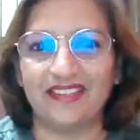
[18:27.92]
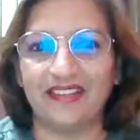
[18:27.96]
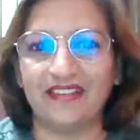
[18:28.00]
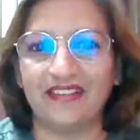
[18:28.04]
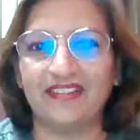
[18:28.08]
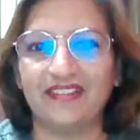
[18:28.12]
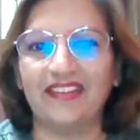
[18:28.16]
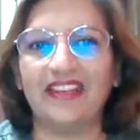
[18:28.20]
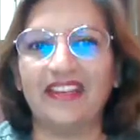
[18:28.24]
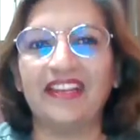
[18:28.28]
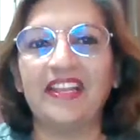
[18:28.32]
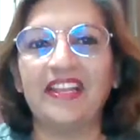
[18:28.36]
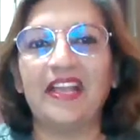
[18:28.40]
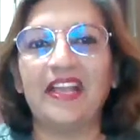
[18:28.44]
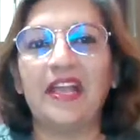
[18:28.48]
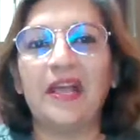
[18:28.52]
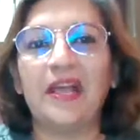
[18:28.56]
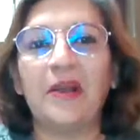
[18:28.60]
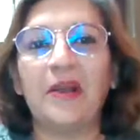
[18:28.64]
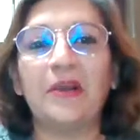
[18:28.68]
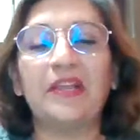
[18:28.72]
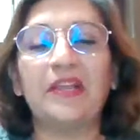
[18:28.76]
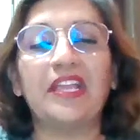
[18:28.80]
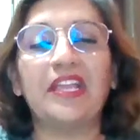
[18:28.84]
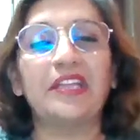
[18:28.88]
All right.
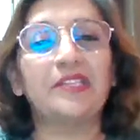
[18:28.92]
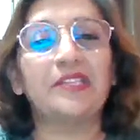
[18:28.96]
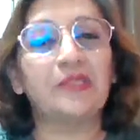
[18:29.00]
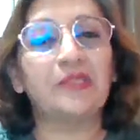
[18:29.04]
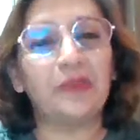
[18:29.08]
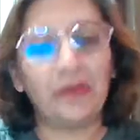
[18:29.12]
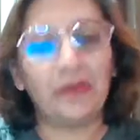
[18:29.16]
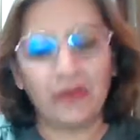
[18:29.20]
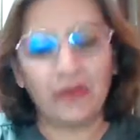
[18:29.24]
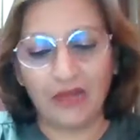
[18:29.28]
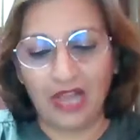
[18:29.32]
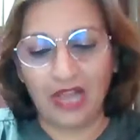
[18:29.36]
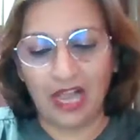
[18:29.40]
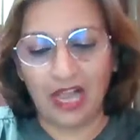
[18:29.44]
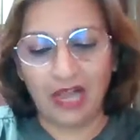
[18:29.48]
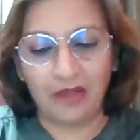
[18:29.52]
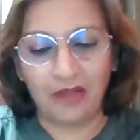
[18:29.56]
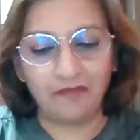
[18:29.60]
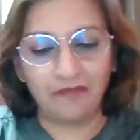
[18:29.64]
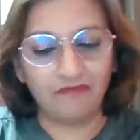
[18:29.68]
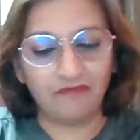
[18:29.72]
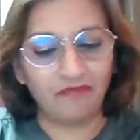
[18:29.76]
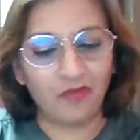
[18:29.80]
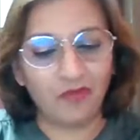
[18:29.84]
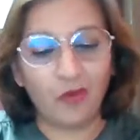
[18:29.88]
Okay. So,
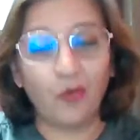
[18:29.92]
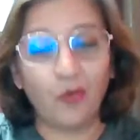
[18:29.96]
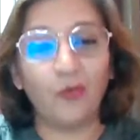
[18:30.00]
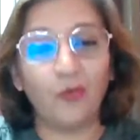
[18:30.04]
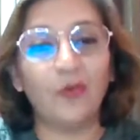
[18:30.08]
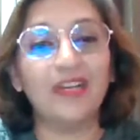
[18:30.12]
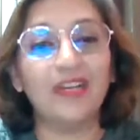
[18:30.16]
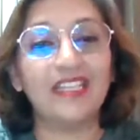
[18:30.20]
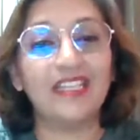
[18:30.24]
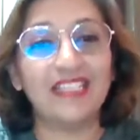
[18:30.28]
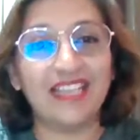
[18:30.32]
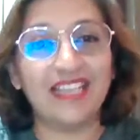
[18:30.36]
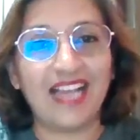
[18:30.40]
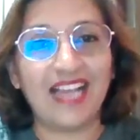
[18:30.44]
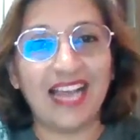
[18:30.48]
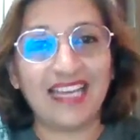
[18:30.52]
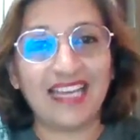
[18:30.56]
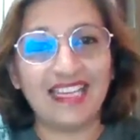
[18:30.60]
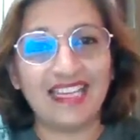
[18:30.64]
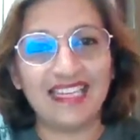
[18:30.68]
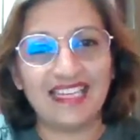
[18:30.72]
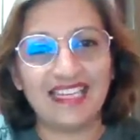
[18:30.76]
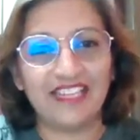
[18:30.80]
what is a garden